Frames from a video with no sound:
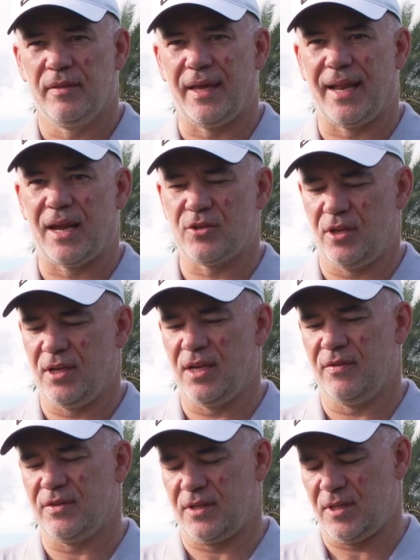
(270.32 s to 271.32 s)
that actually
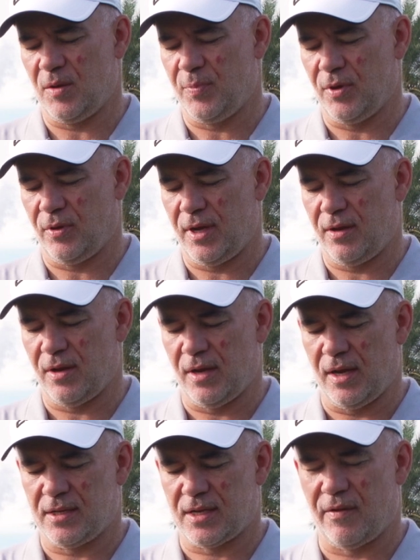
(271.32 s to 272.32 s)
gives us the ability, and
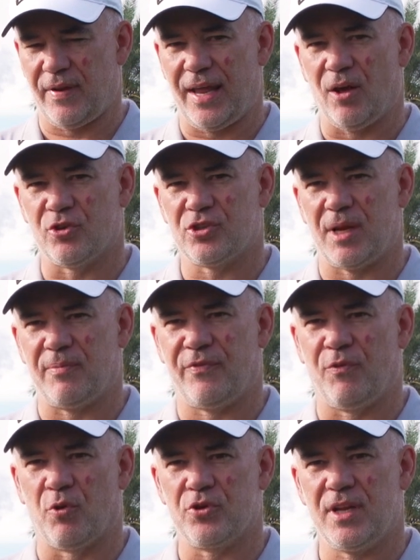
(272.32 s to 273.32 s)
it's kind of an L-shaped
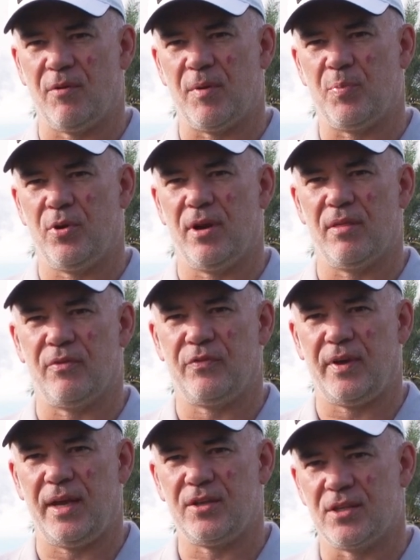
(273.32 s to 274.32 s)
forging that we put in the
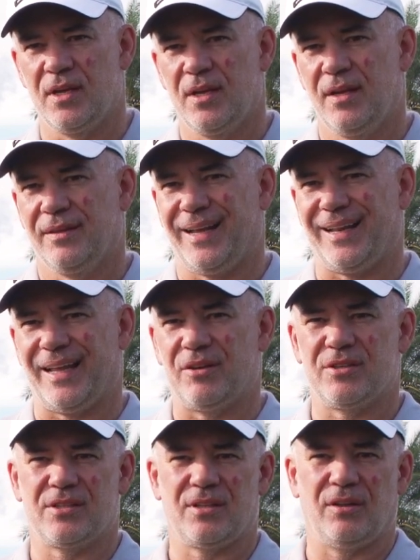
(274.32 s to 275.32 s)
face that
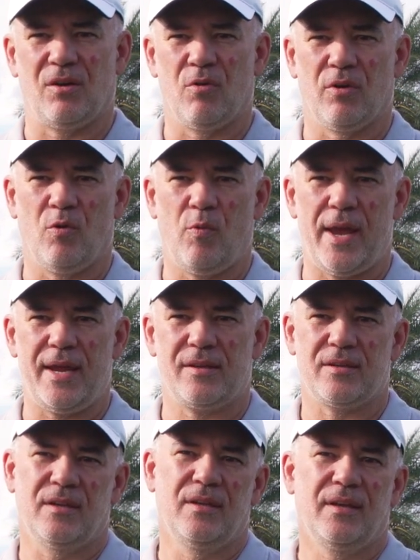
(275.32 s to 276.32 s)
allows us to lower the
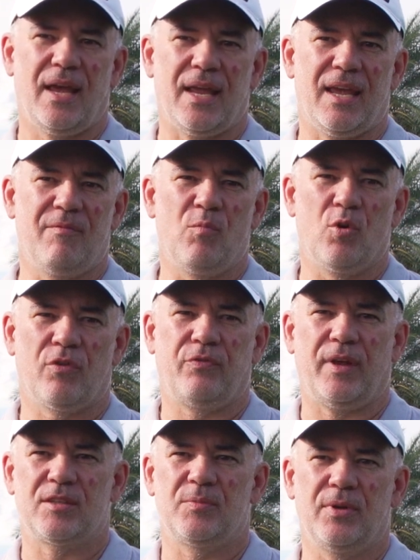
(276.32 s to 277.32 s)
weight, and give more
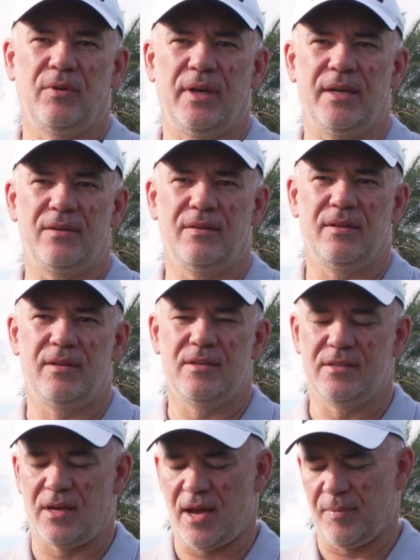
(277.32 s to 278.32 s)
flexibility to the
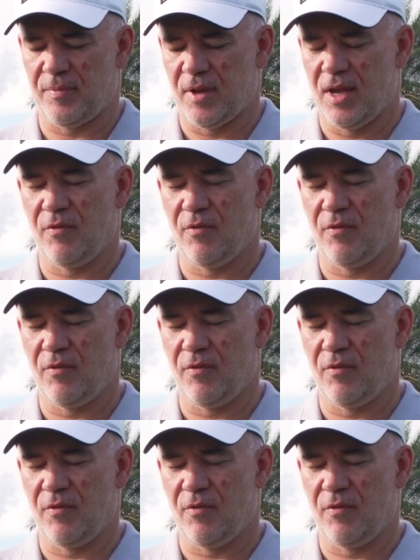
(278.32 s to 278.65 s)
design.